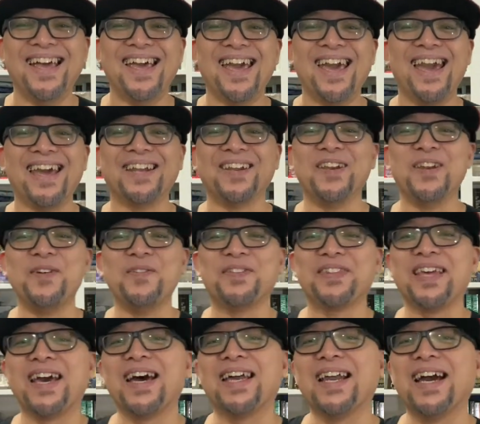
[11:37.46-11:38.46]
And along with
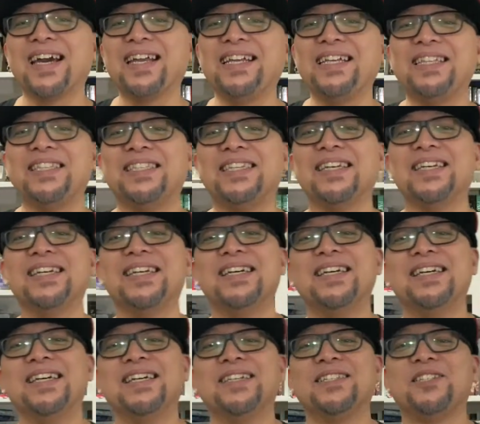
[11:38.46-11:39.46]
that, I need
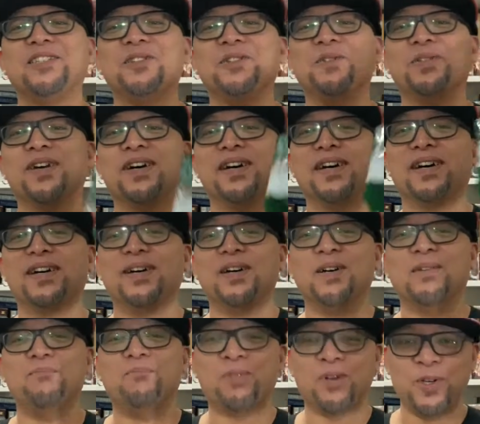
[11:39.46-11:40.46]
to
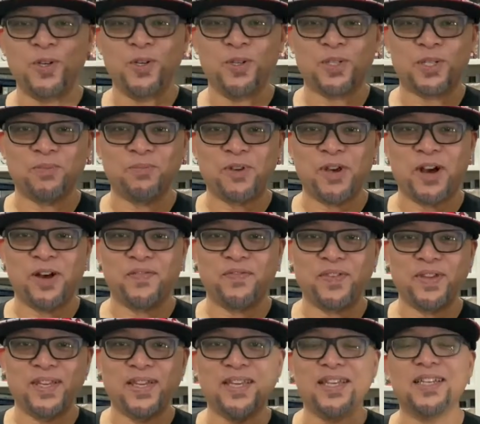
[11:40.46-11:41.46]
brew some
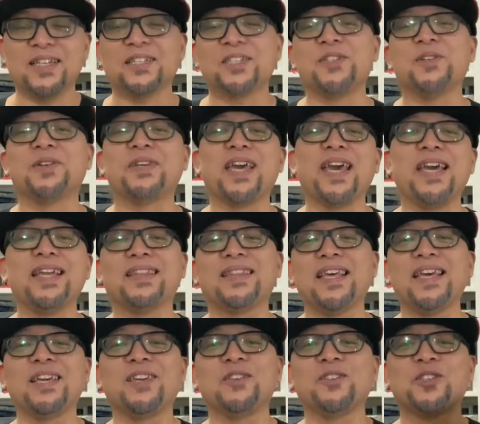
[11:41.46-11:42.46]
coffee. So Kate,
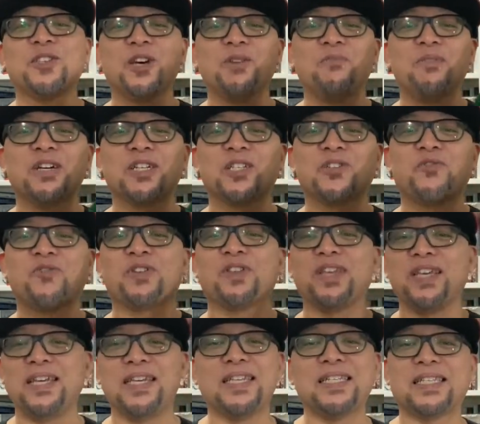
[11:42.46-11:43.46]
thank you so much for
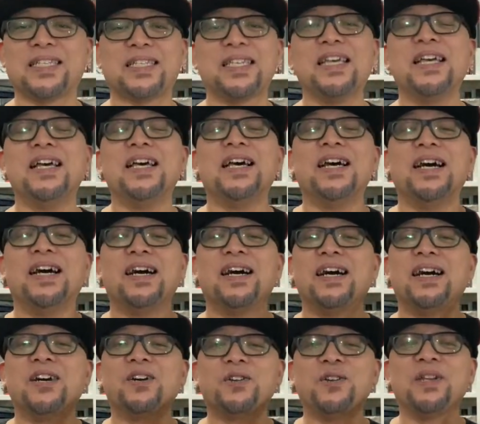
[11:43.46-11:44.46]
these
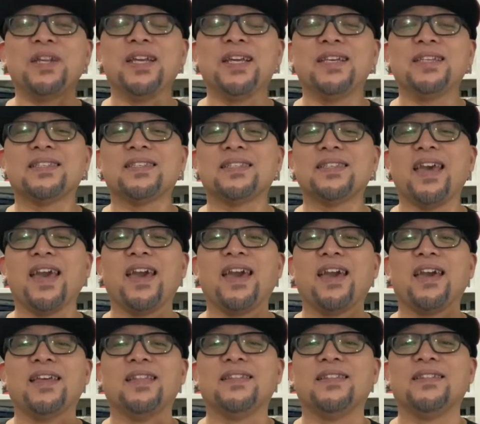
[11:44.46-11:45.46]
goodies,
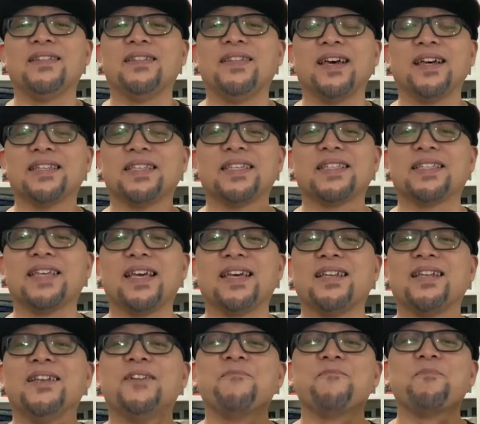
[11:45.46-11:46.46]
and as I said,
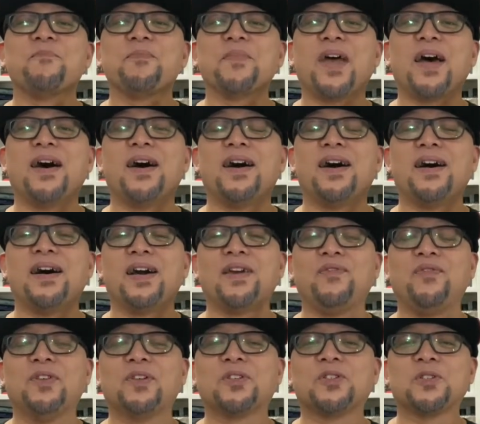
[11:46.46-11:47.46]
I
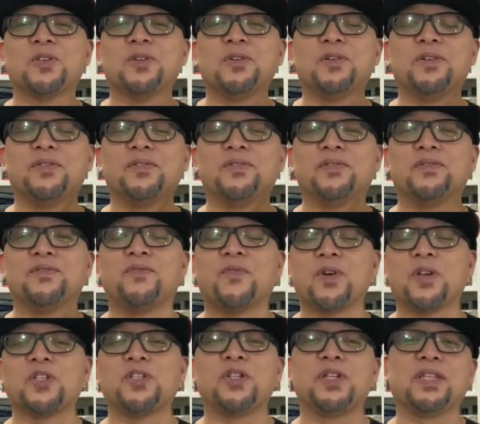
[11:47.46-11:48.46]
feel so
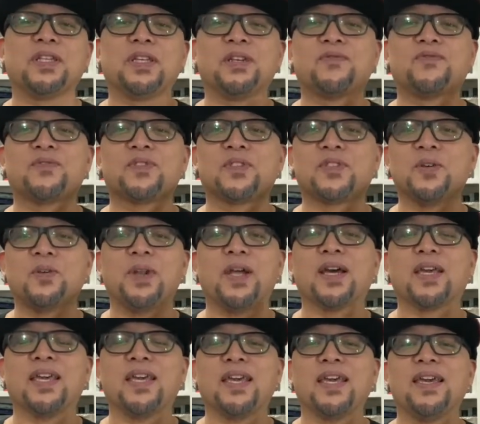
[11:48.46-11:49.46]
fortunate and so
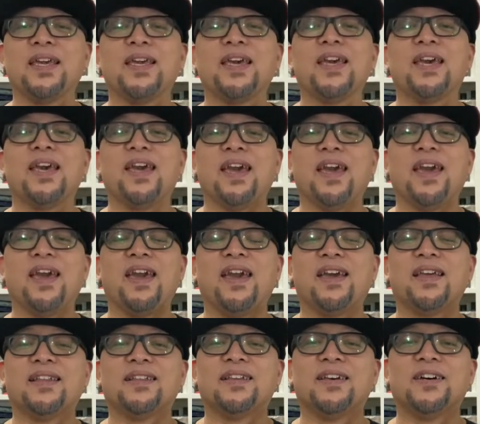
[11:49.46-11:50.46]
lucky,
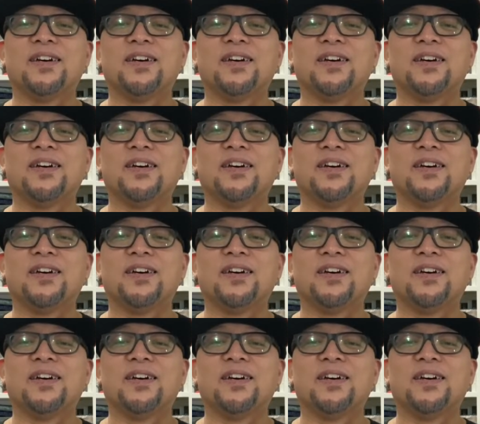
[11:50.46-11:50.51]
and